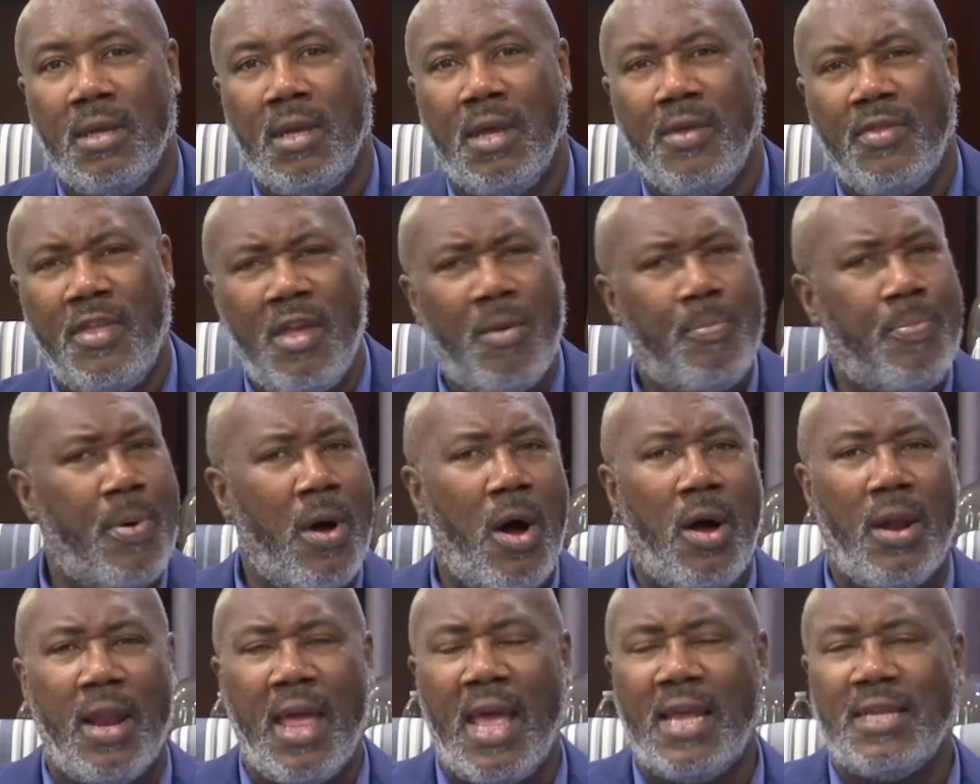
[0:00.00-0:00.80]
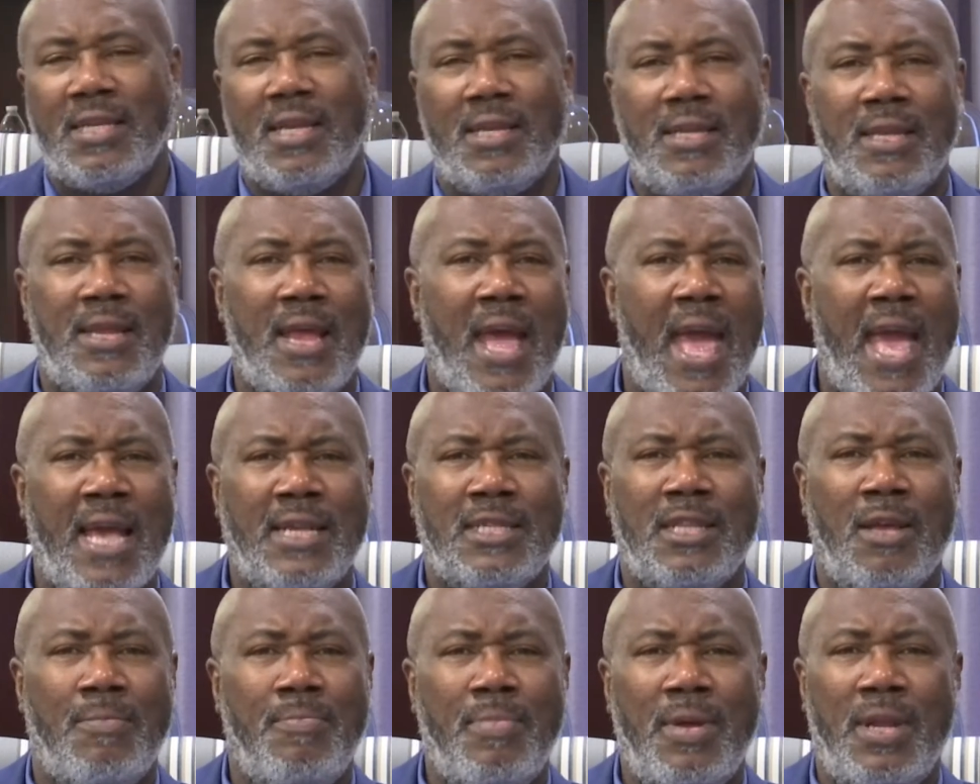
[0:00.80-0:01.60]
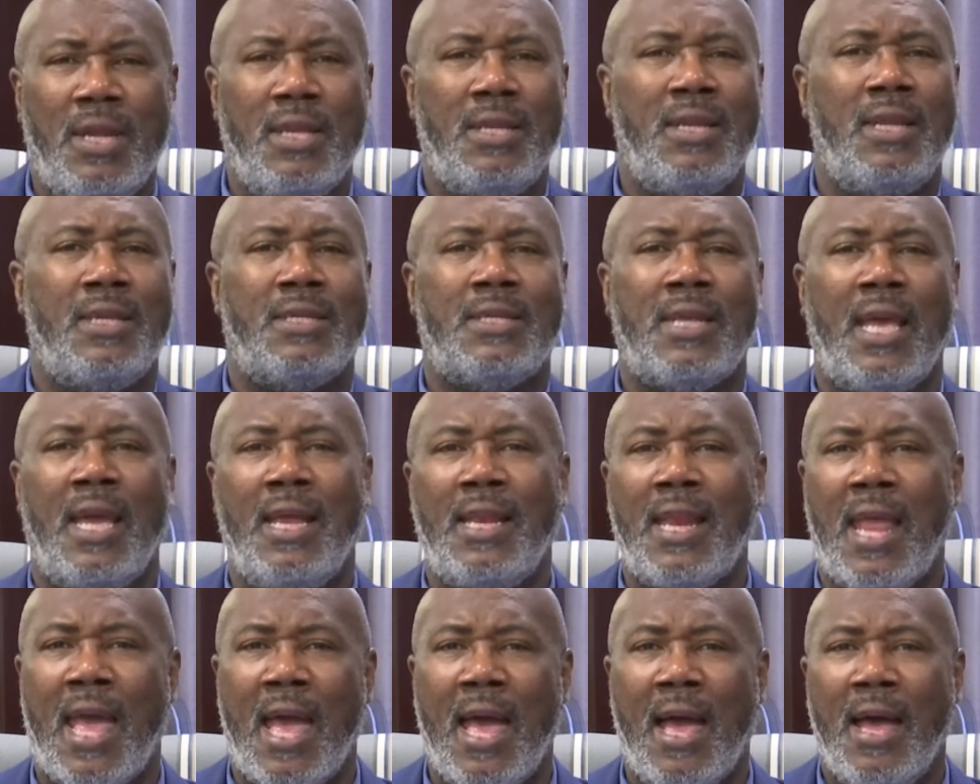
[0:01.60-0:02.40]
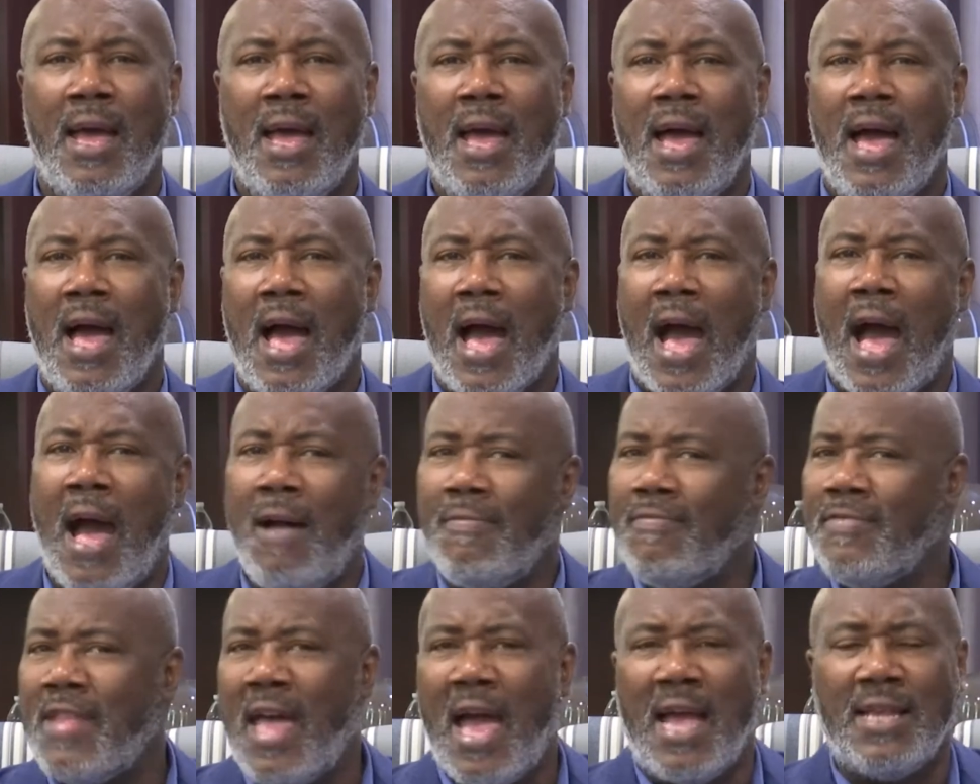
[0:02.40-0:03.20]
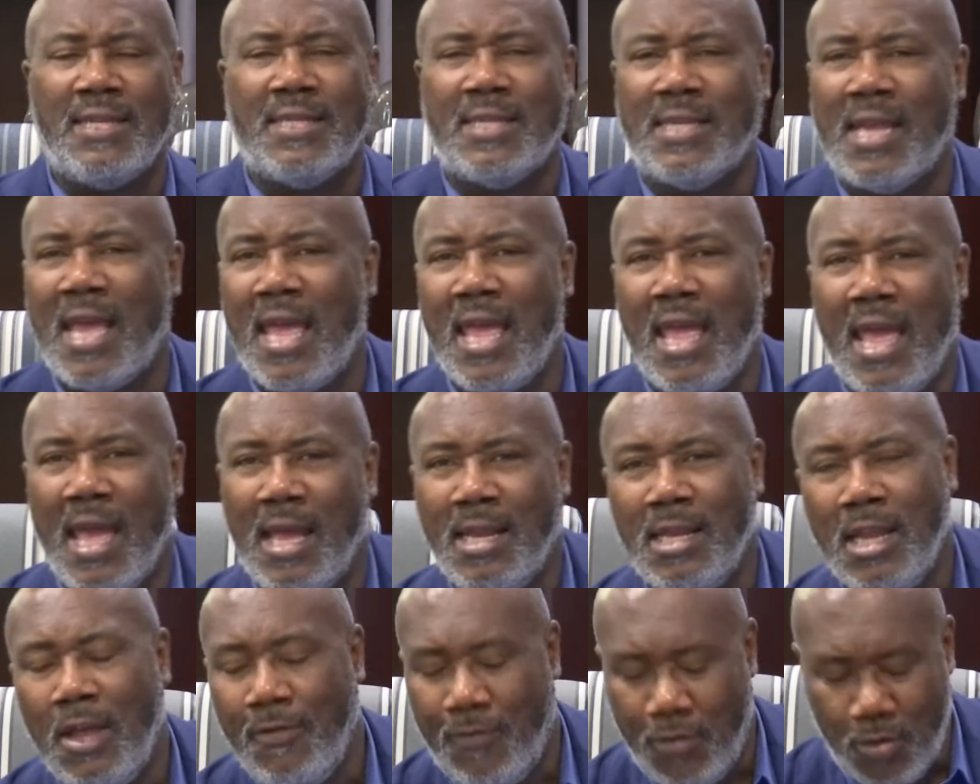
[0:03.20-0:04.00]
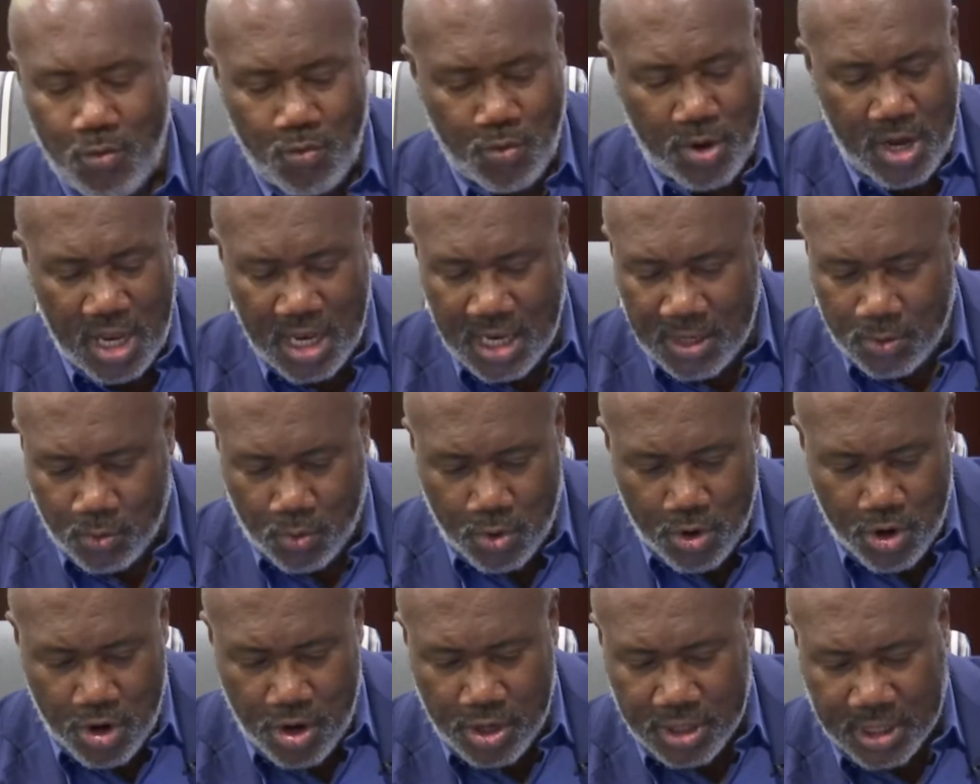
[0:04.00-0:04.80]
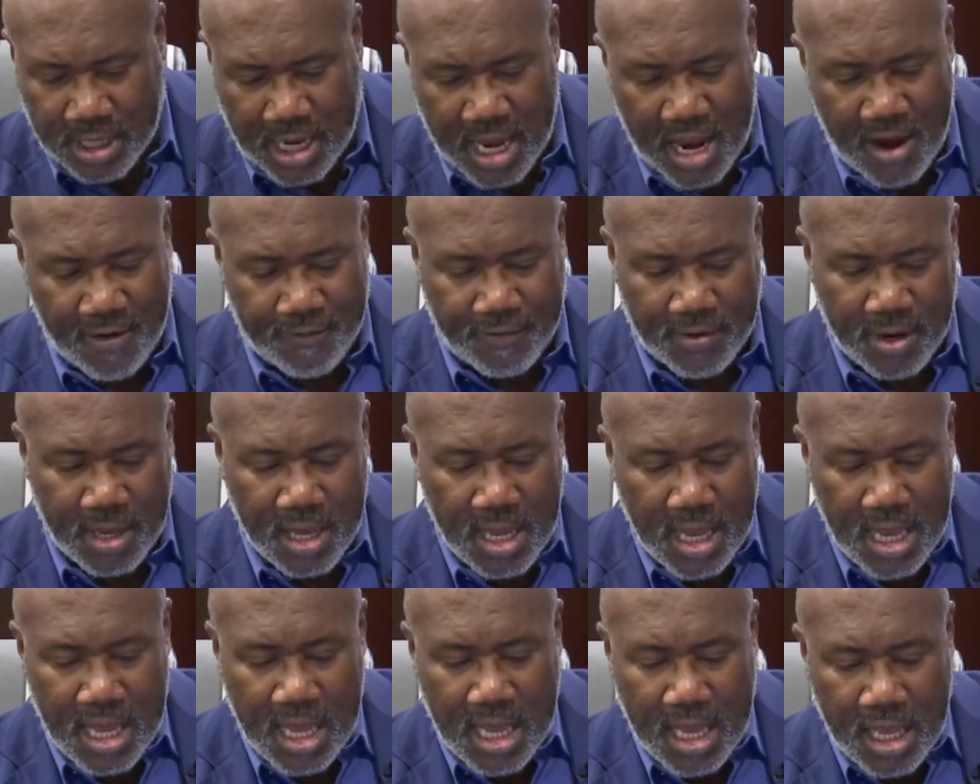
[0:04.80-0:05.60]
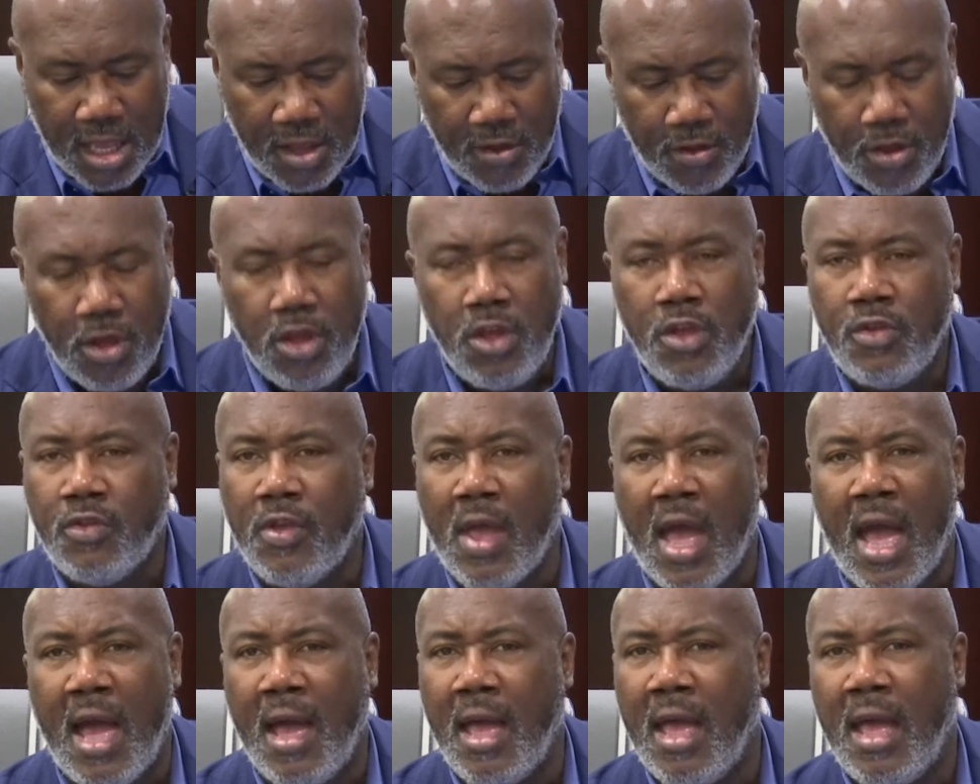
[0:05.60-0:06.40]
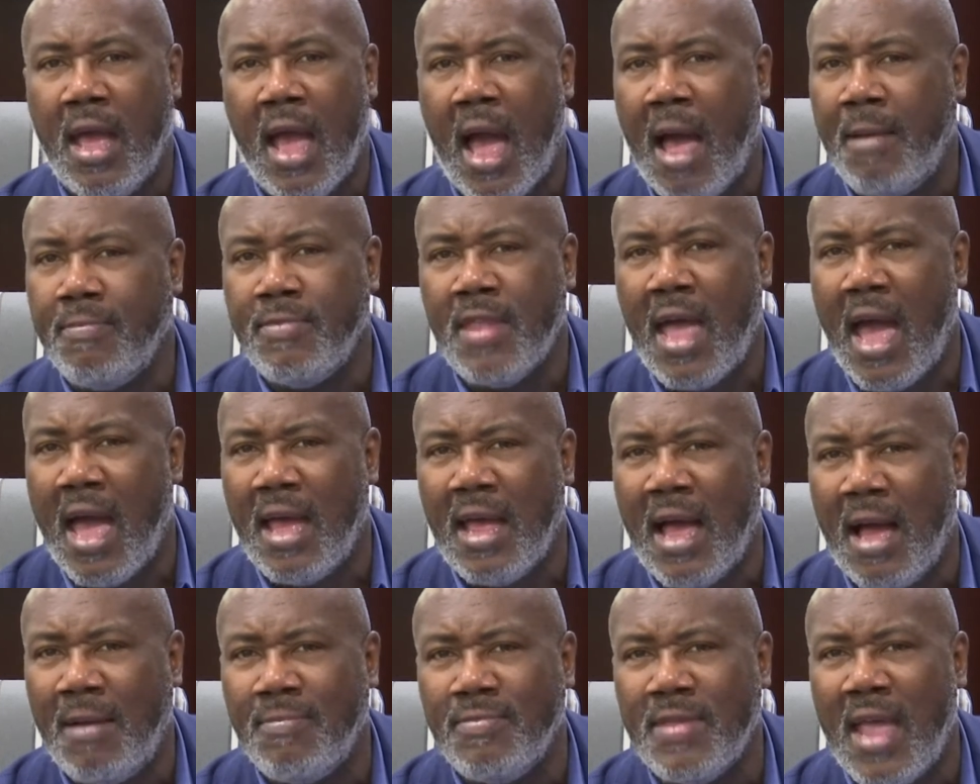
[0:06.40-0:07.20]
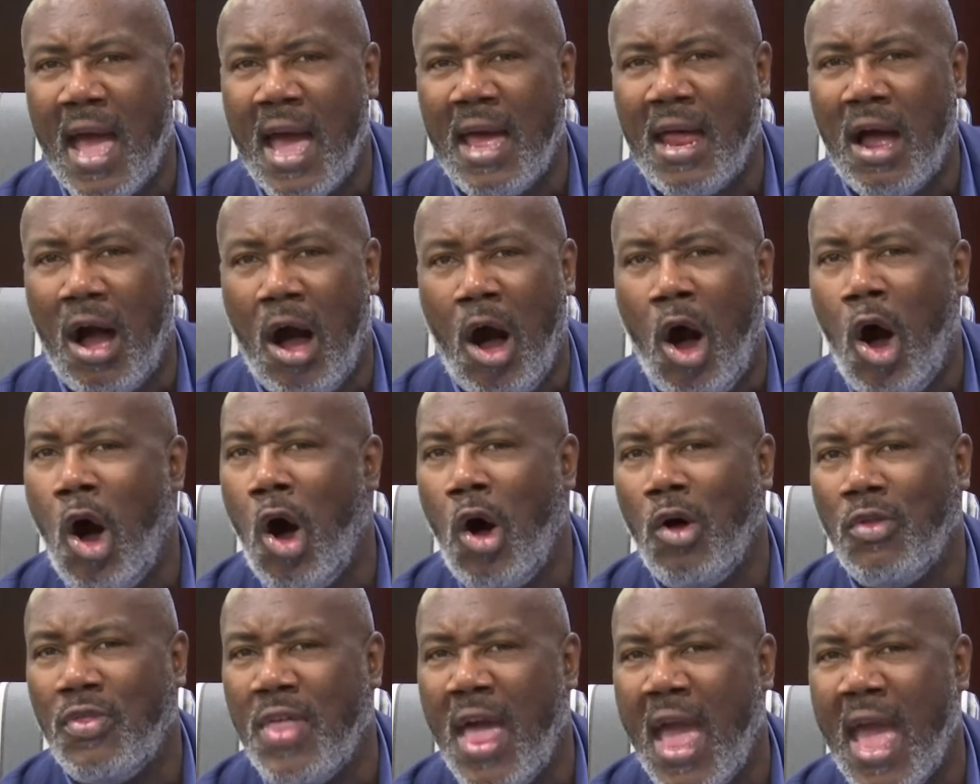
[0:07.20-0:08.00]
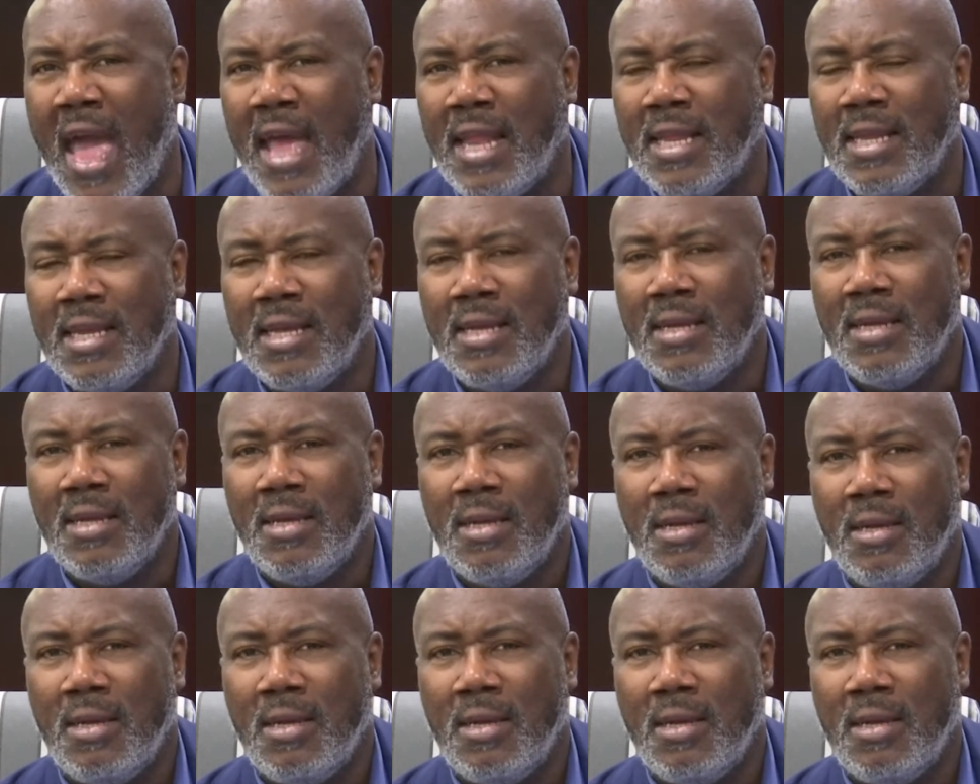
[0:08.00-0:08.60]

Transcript: Then Paul has the ability to say, now, I'm not saying, if you read his words carefully, I'm not all that,